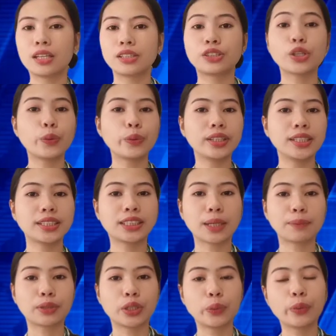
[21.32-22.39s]
So in this
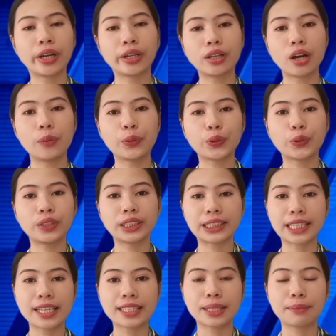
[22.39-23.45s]
chapter, we are going to
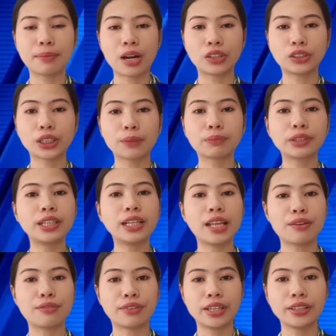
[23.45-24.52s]
discuss about Chapter
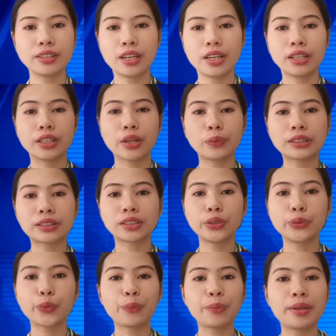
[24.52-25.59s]
11, the
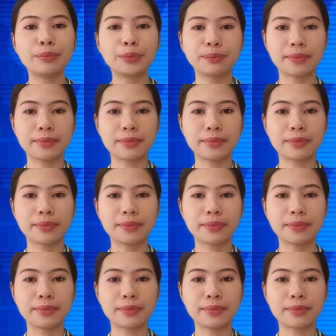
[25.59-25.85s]
Western Women